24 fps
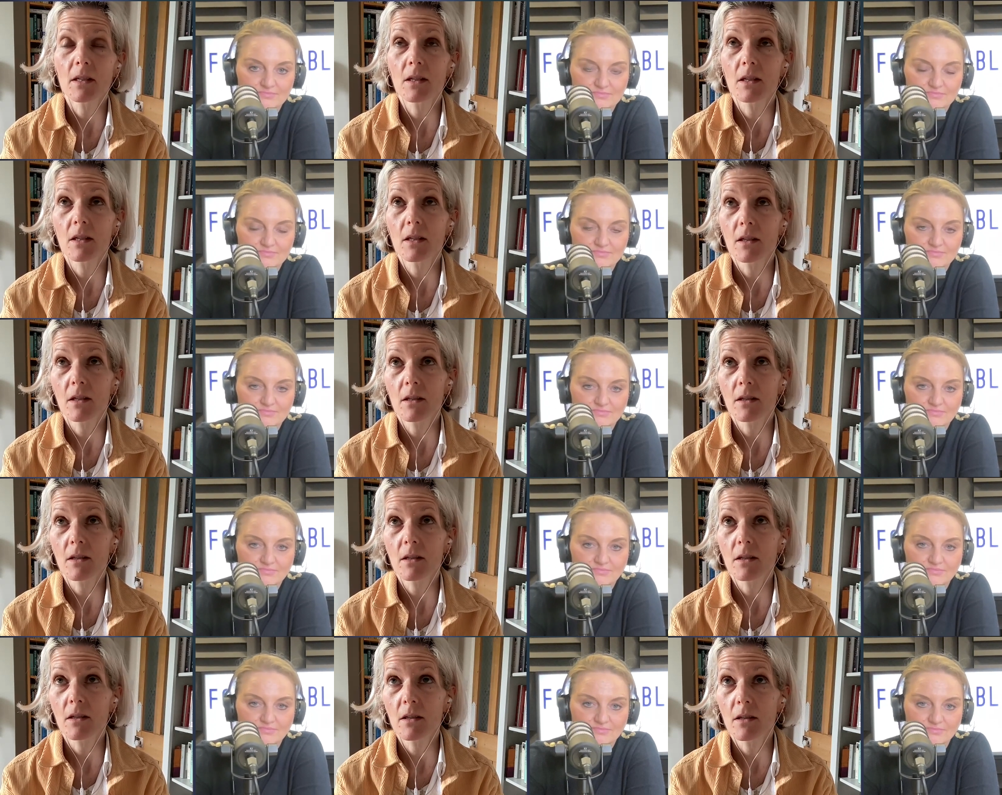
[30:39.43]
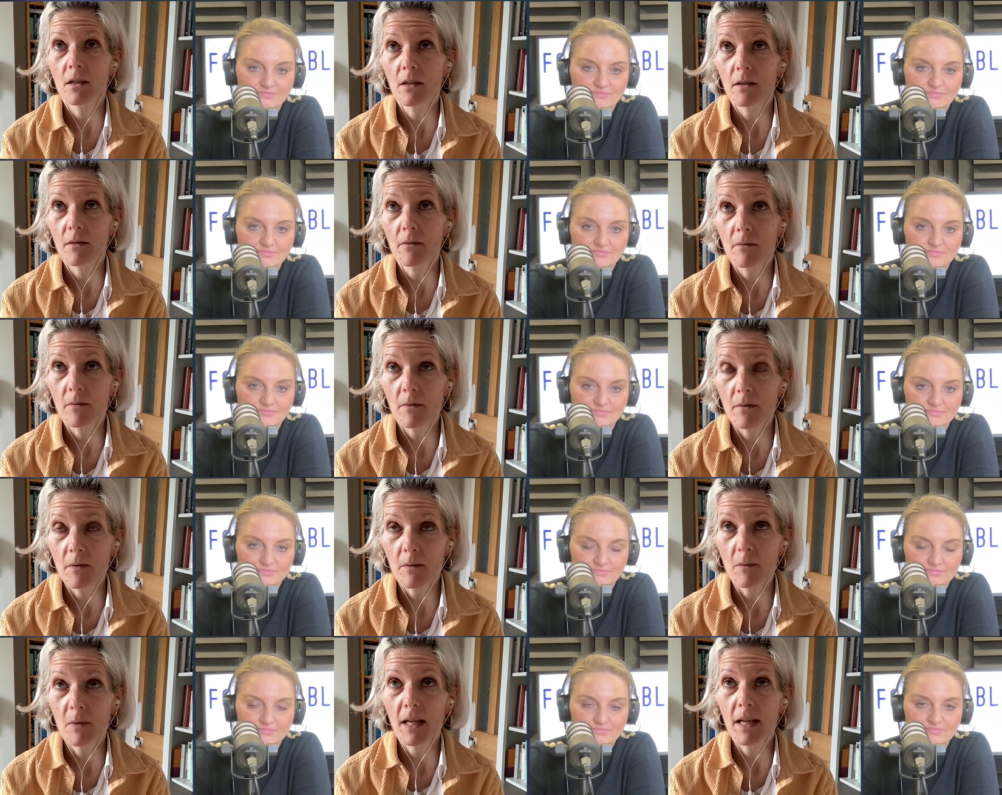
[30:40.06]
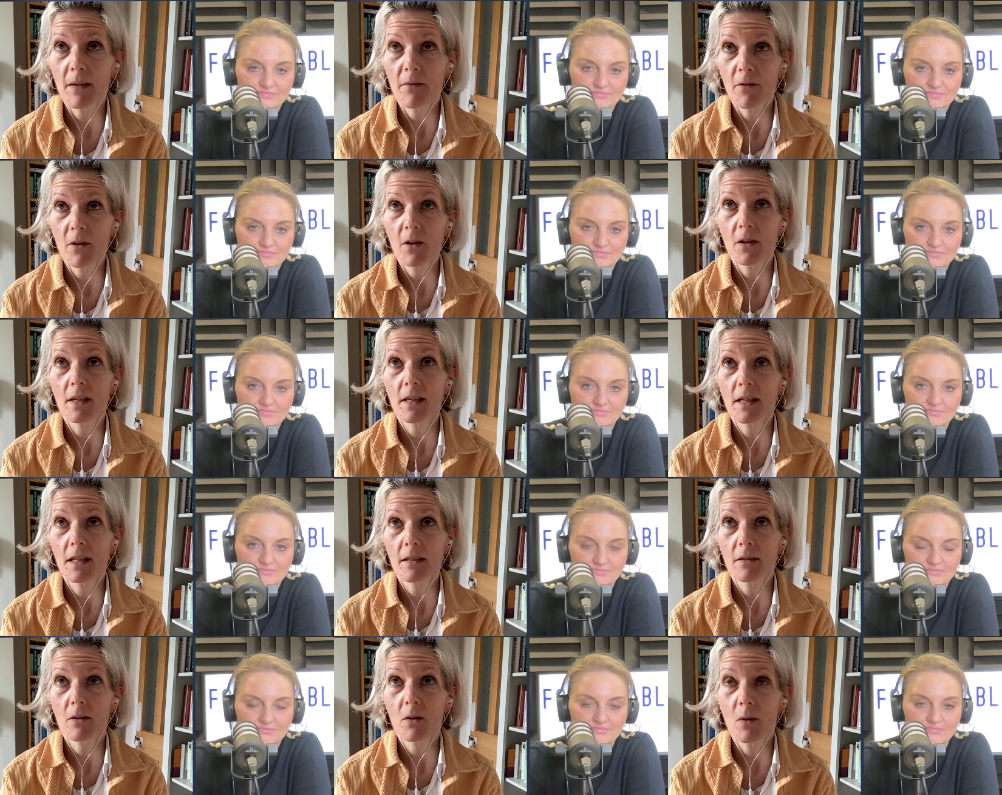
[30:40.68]
Speaker 1: to to when they
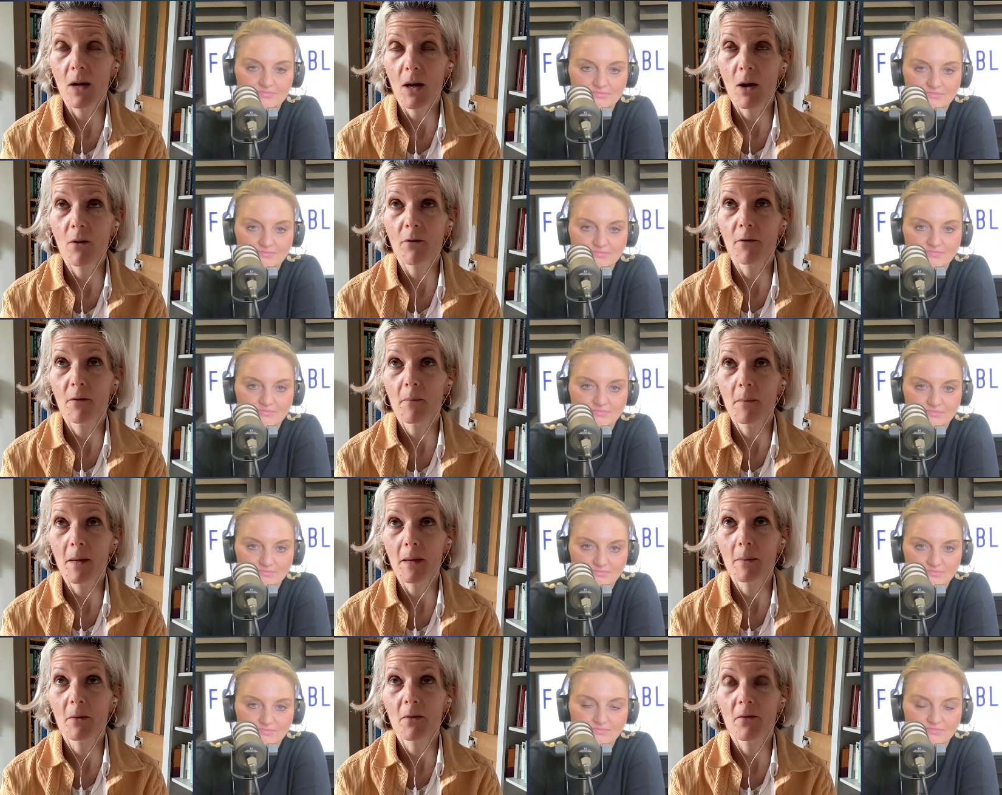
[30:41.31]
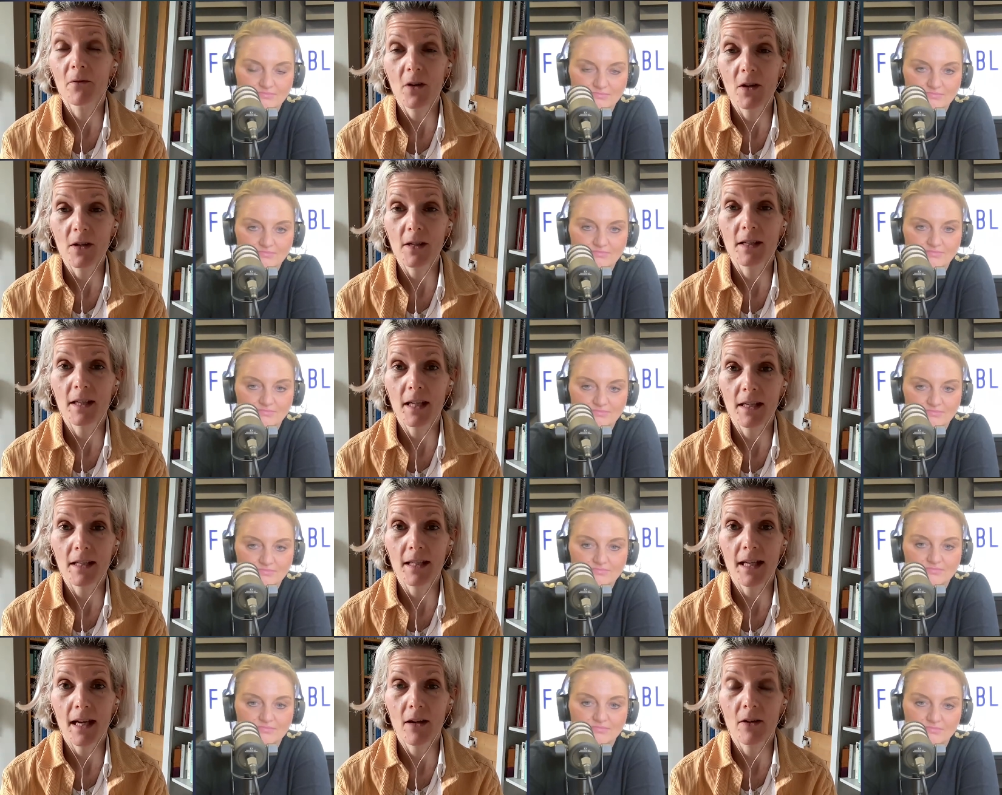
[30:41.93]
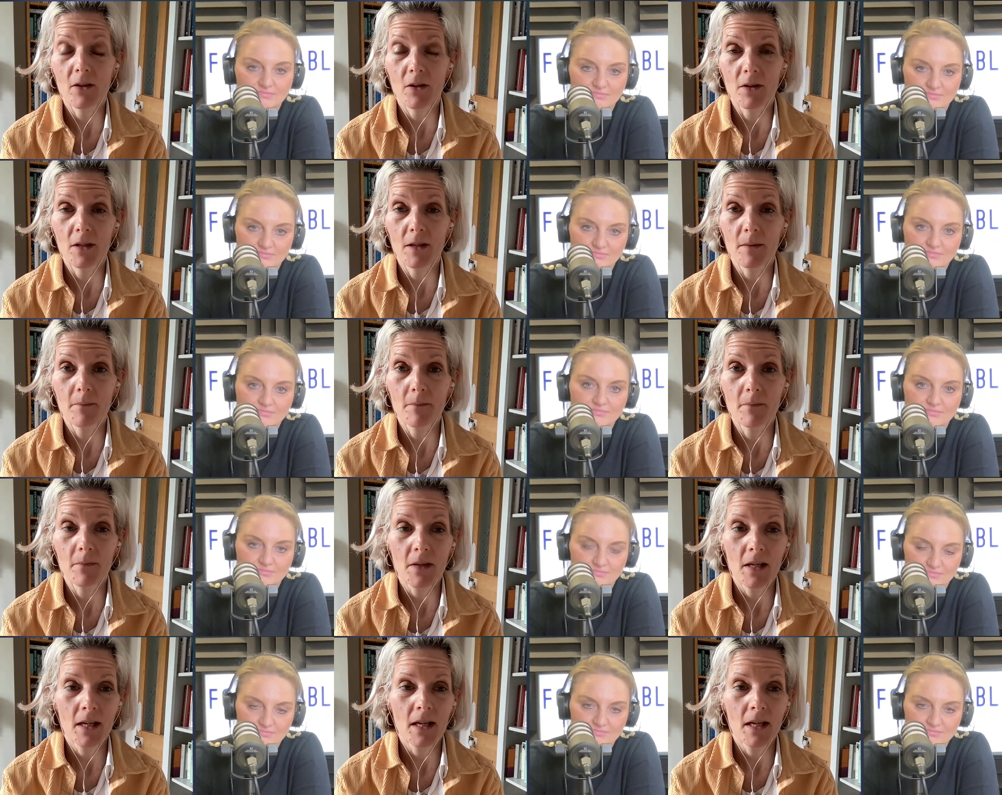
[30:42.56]
first quite often people first sit down on the